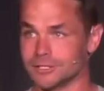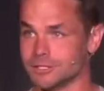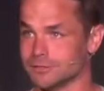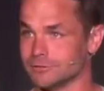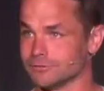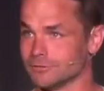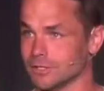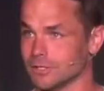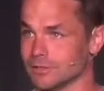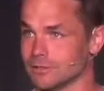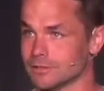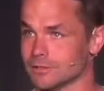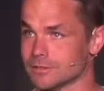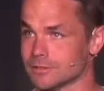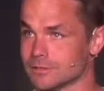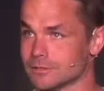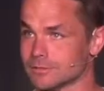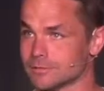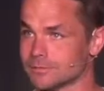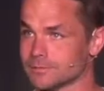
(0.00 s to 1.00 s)
you, friends,
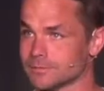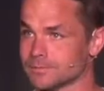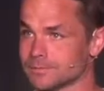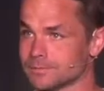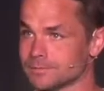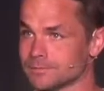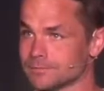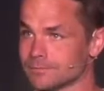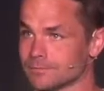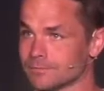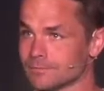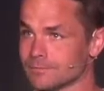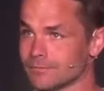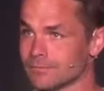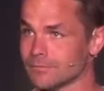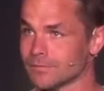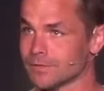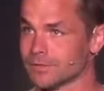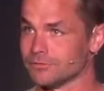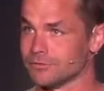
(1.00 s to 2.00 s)
a